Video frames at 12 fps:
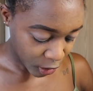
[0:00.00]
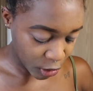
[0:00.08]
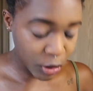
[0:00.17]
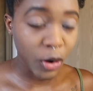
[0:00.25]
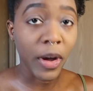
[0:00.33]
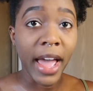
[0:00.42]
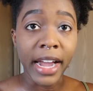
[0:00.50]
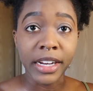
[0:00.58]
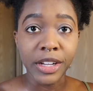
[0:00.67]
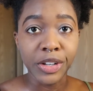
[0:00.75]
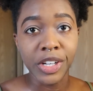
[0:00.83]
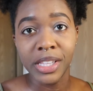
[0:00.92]
you know,
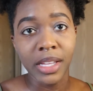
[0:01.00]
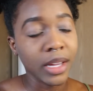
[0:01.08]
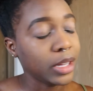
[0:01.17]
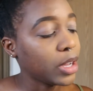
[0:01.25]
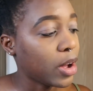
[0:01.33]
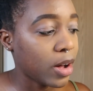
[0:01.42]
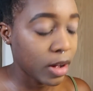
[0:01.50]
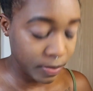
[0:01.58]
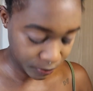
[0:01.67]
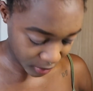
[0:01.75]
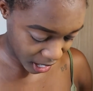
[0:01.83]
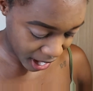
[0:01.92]
acne or anything, y'all,
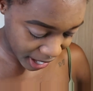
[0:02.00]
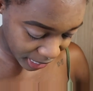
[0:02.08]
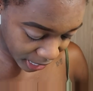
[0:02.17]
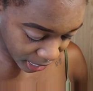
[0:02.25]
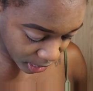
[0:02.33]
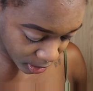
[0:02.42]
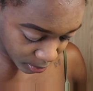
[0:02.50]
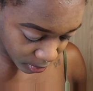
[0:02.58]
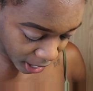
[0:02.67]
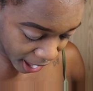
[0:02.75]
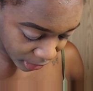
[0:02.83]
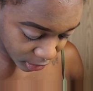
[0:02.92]
I got
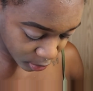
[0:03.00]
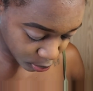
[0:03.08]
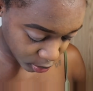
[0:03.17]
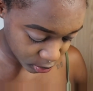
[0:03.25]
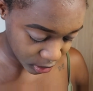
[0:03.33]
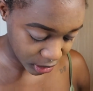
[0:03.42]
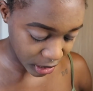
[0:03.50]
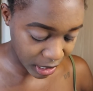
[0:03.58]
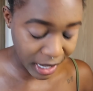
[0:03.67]
acne prone skin.